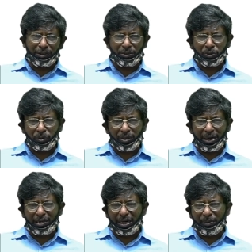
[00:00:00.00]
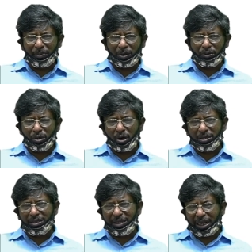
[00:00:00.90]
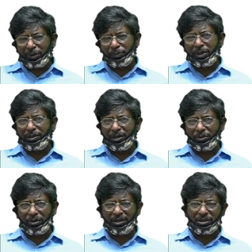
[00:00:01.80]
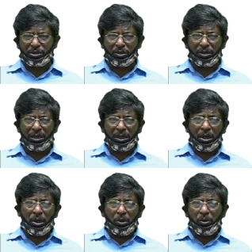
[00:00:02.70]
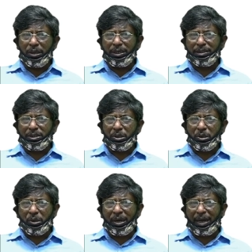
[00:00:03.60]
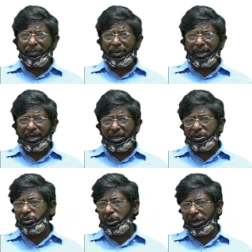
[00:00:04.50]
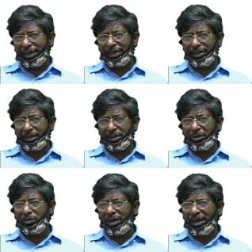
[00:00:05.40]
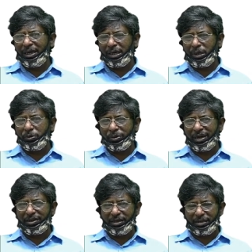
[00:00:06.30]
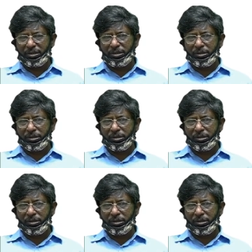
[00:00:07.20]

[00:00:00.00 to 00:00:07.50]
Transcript: You should write about on that particular story which you have enjoyed while you read it.